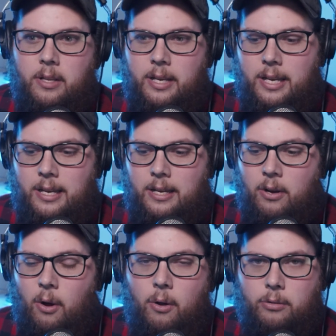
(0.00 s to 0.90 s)
like it
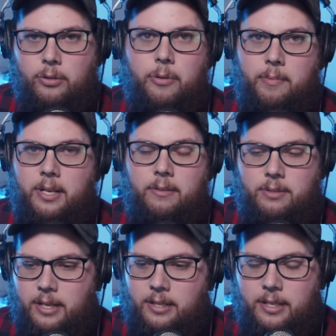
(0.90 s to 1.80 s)
called to me it
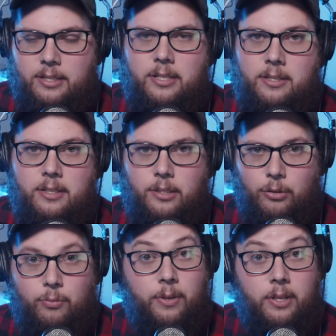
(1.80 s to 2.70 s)
was like this is this
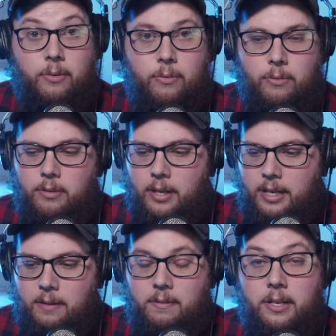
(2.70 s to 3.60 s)
is really cool
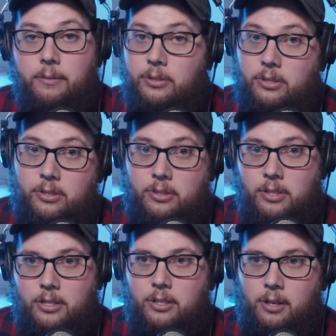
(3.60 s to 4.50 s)
like even though it was
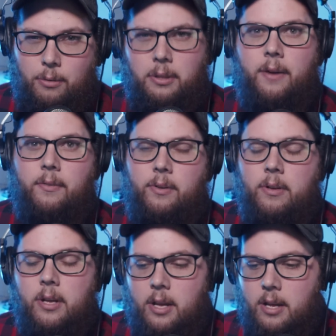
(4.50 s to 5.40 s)
such low level
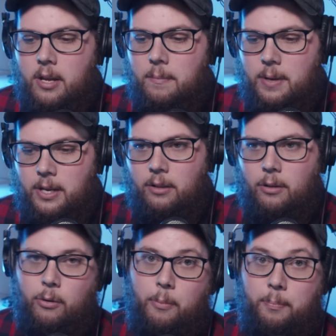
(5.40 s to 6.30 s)
being a
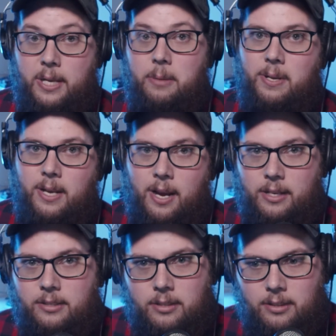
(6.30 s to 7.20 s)
local
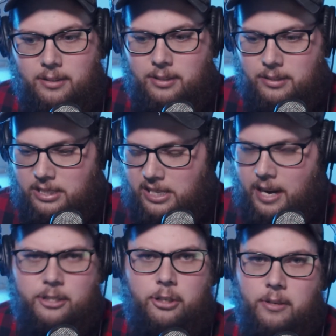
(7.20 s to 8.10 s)
pbs
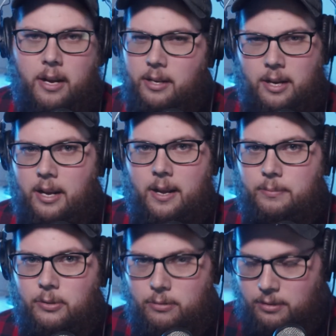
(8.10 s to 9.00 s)
station i, I
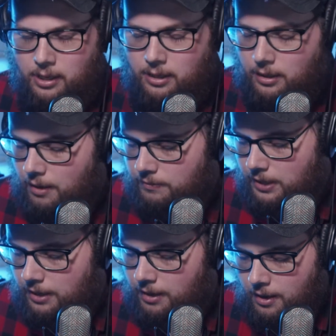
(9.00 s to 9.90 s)
absolutely loved
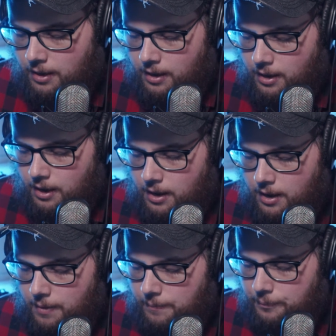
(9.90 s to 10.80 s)
it
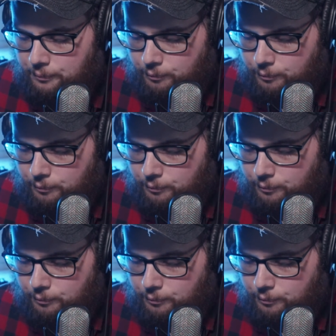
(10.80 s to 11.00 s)
um,